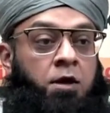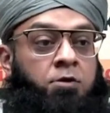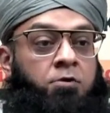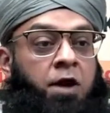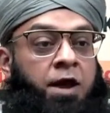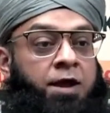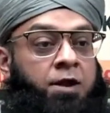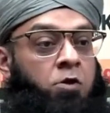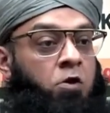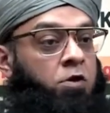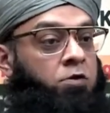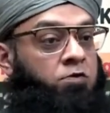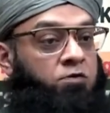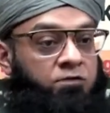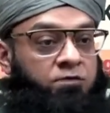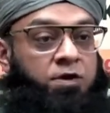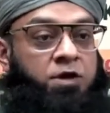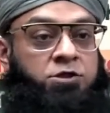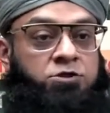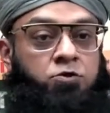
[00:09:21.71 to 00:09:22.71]
Try not to
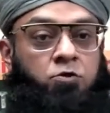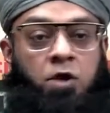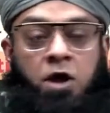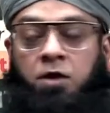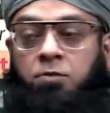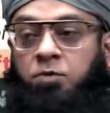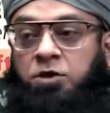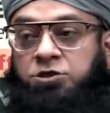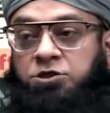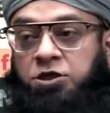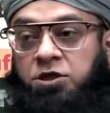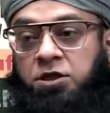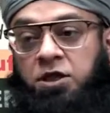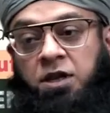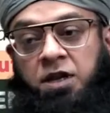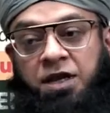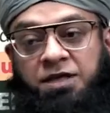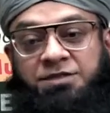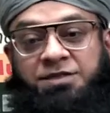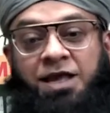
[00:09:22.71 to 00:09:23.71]
finish Quran Majeed
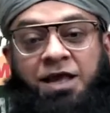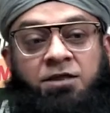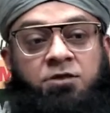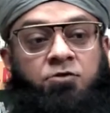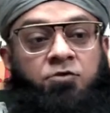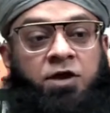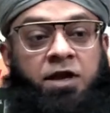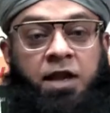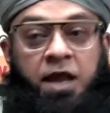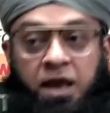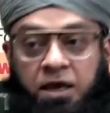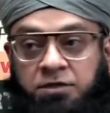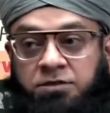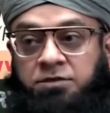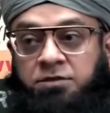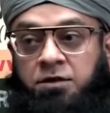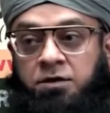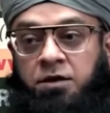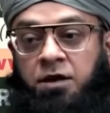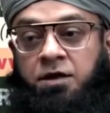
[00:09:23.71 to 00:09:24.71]
in less than 3
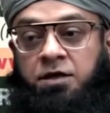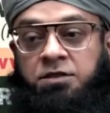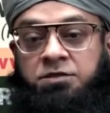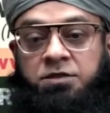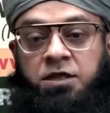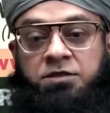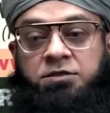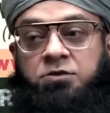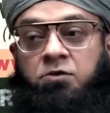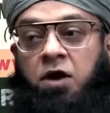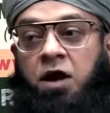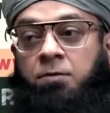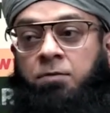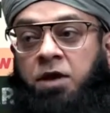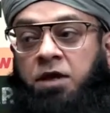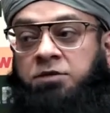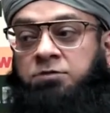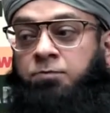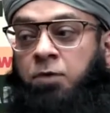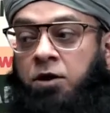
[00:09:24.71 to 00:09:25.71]
days. It is
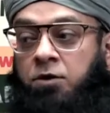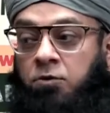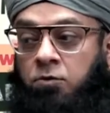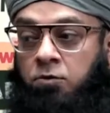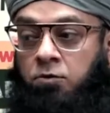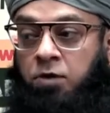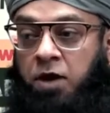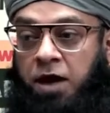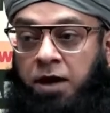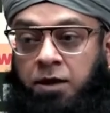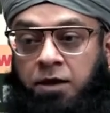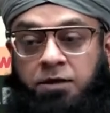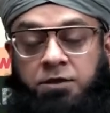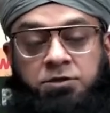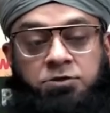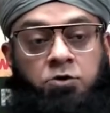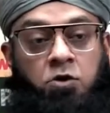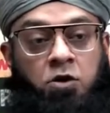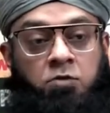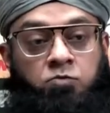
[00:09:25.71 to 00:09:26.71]
described as makruh, and it
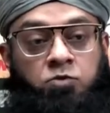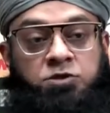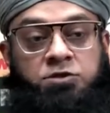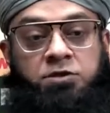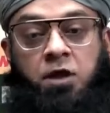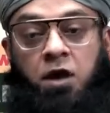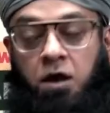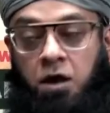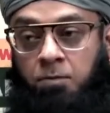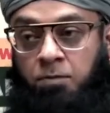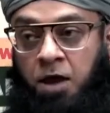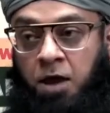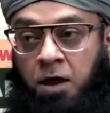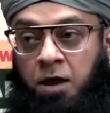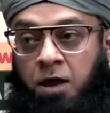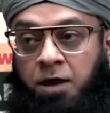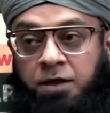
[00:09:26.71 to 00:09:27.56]
is not mustahab.